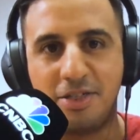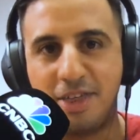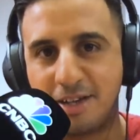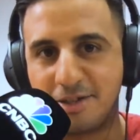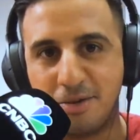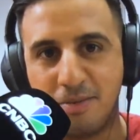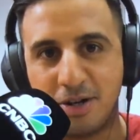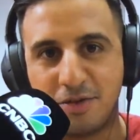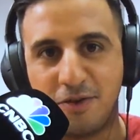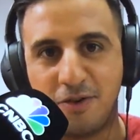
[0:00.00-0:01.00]
thanks so
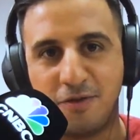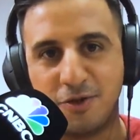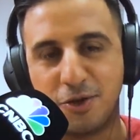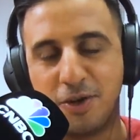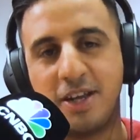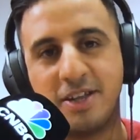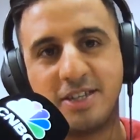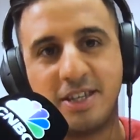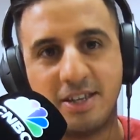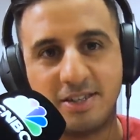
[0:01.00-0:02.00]
much for joining
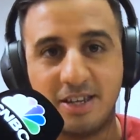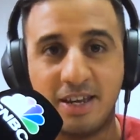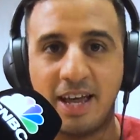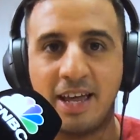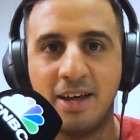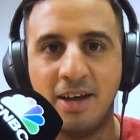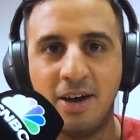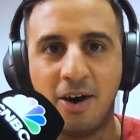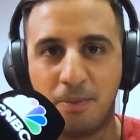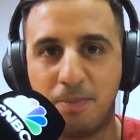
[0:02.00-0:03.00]
us today
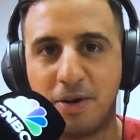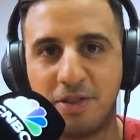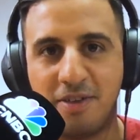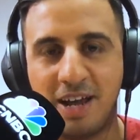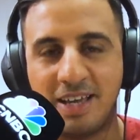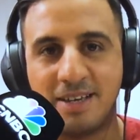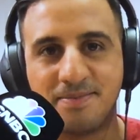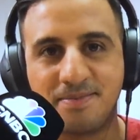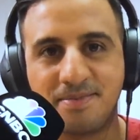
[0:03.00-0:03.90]
on Beyond the Valley.